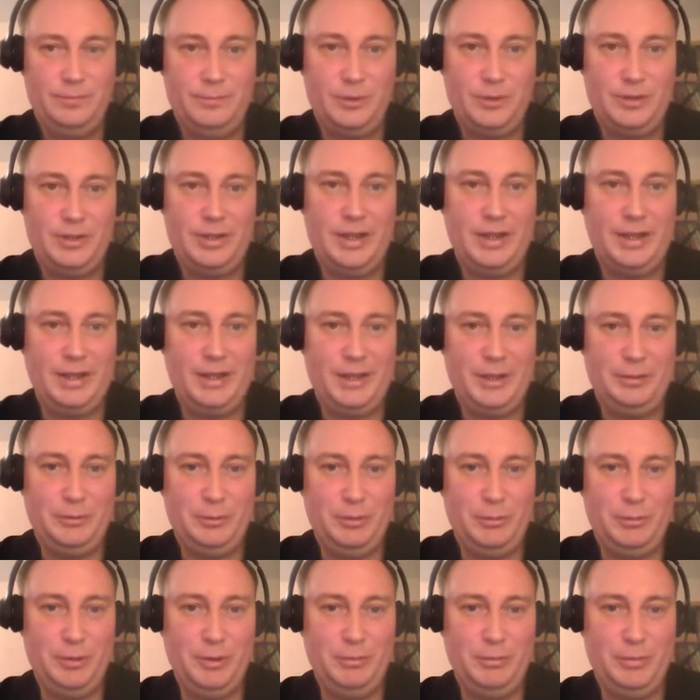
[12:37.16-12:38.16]
Most likely it
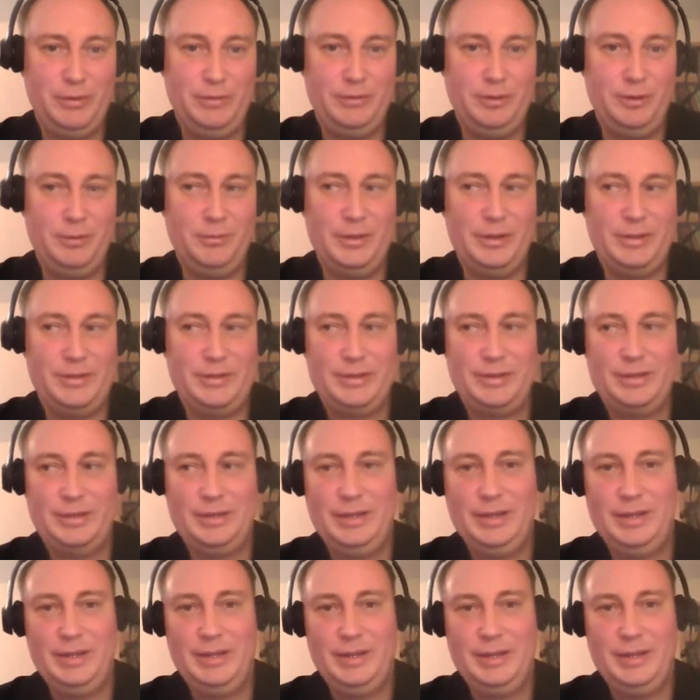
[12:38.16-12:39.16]
will be performance.
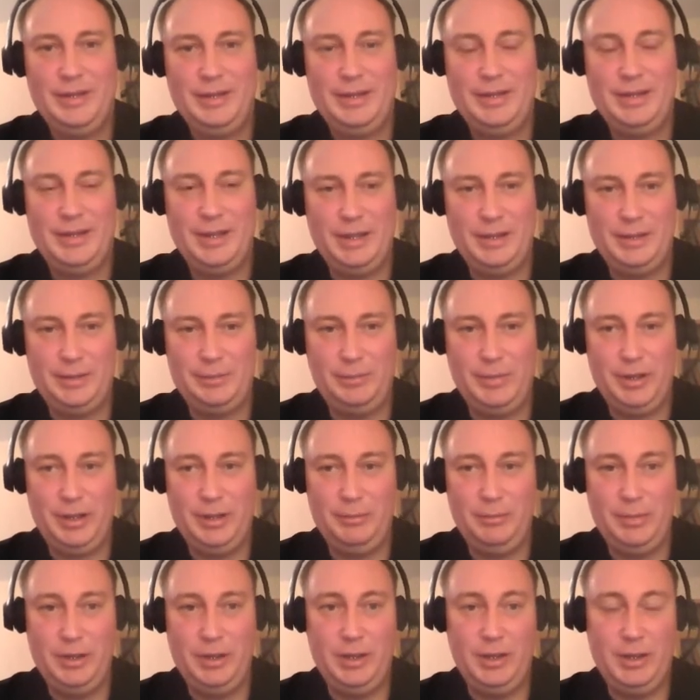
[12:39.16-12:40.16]
It
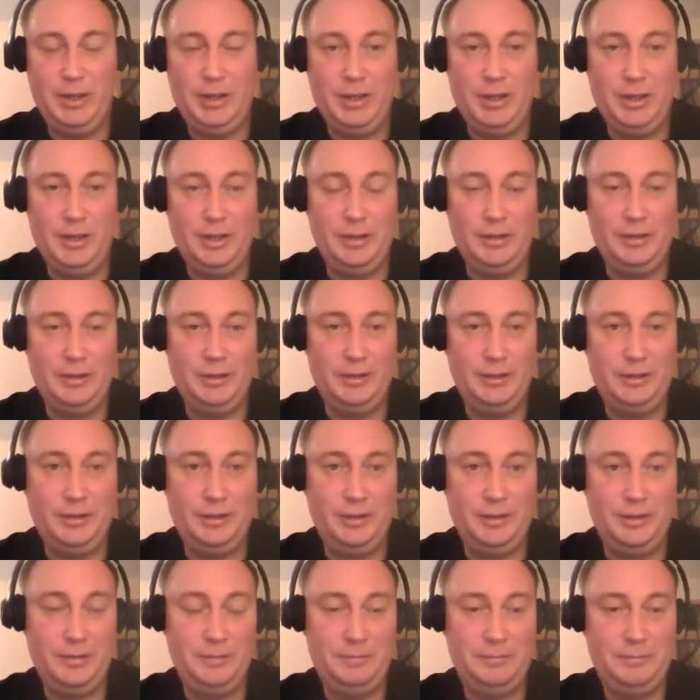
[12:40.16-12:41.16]
may be
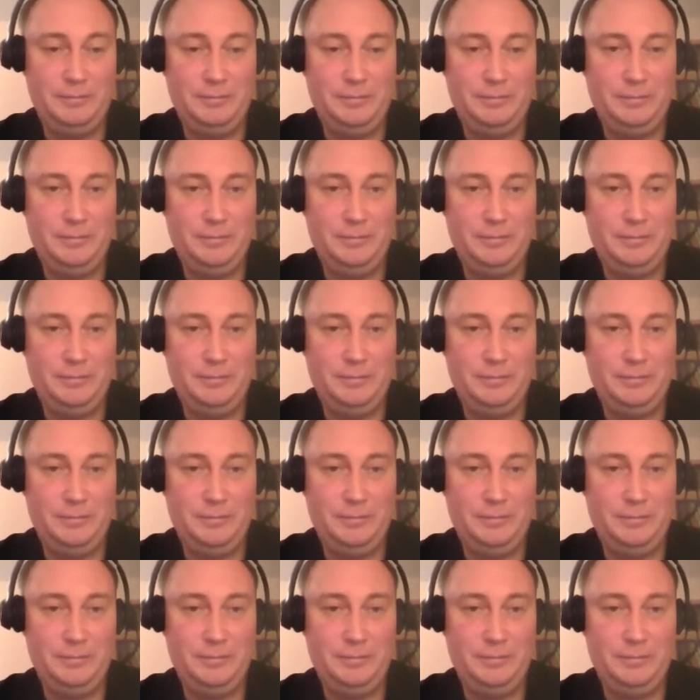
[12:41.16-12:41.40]
an